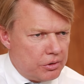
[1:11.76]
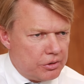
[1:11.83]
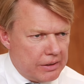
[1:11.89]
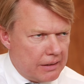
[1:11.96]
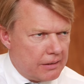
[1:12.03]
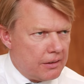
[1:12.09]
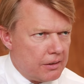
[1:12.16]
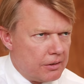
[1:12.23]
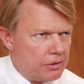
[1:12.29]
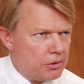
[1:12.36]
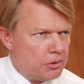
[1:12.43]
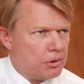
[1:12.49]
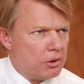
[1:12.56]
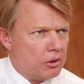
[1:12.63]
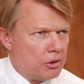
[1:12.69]
set a
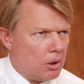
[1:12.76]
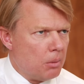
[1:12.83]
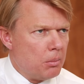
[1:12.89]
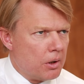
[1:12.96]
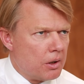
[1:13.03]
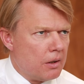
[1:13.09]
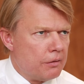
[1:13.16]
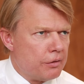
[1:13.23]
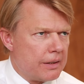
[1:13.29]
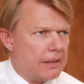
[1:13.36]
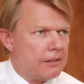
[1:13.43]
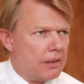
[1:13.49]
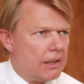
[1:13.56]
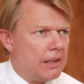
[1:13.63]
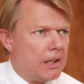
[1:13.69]
certain number of
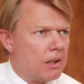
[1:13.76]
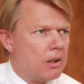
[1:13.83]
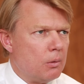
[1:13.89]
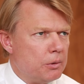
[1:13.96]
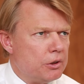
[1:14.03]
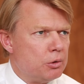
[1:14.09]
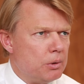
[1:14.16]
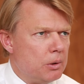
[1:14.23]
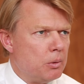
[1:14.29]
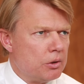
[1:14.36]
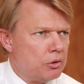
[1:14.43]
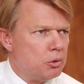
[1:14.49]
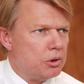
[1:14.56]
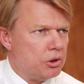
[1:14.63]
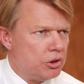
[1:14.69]
rental income which we
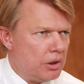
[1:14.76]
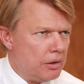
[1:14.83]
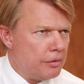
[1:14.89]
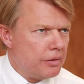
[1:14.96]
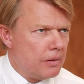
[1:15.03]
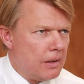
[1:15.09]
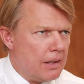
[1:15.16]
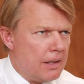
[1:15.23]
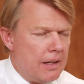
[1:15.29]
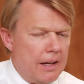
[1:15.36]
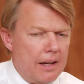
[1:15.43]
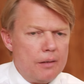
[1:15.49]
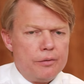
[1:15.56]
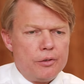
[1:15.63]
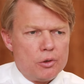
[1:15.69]
want to achieve.
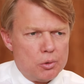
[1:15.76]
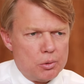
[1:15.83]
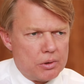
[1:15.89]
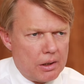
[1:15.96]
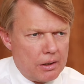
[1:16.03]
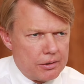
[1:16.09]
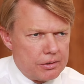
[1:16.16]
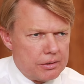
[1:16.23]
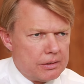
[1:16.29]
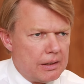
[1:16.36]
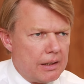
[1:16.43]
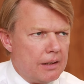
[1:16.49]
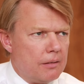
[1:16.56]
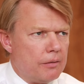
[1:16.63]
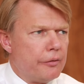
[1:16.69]
And for
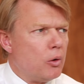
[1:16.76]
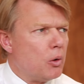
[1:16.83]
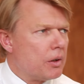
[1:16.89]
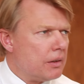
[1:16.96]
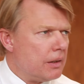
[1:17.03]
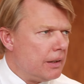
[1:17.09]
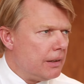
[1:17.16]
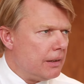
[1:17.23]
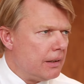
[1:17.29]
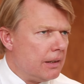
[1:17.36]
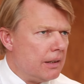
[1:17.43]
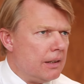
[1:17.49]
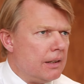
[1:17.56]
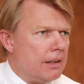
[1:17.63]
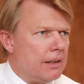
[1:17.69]
2014,
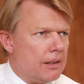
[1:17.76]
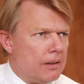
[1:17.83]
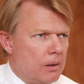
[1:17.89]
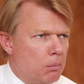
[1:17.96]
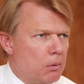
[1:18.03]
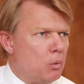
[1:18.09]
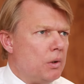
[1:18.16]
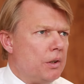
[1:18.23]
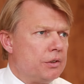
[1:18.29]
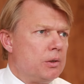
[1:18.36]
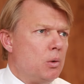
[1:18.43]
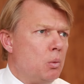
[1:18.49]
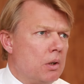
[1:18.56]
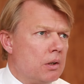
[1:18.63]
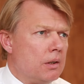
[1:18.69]
that number was
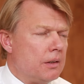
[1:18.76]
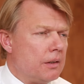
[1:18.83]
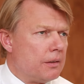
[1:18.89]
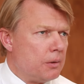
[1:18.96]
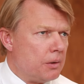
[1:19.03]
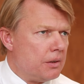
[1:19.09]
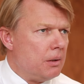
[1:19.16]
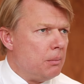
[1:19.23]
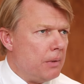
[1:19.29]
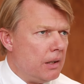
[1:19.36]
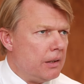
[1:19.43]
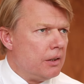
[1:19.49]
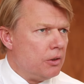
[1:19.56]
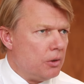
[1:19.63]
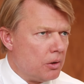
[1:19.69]
130
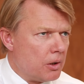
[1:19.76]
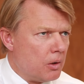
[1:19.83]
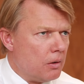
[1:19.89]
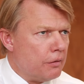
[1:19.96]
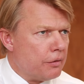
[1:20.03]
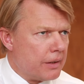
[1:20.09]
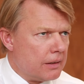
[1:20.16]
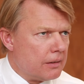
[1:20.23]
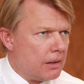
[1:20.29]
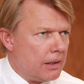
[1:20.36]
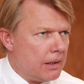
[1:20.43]
million euro of rental